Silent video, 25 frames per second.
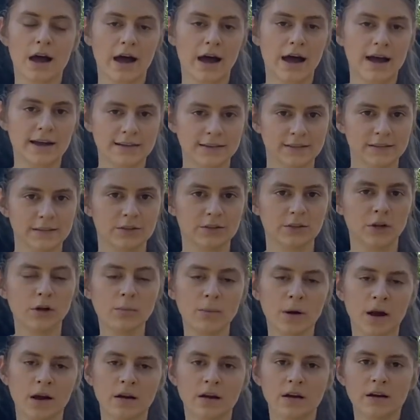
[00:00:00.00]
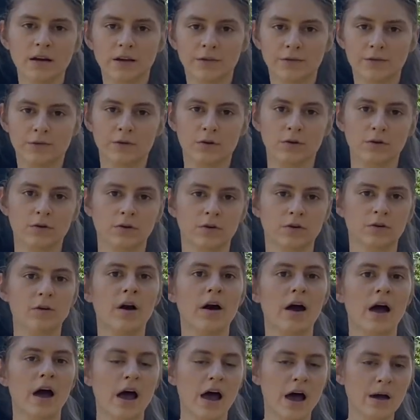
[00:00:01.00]
and no matter if you're
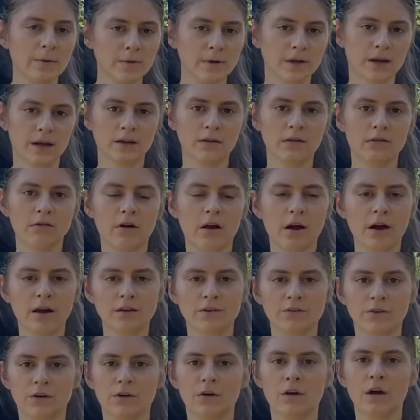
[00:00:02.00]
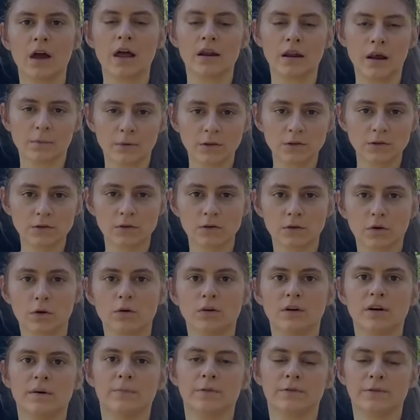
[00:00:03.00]
a beginner rider, an amateur
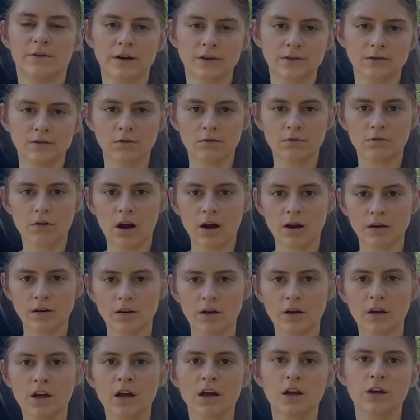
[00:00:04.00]
or a professional rider,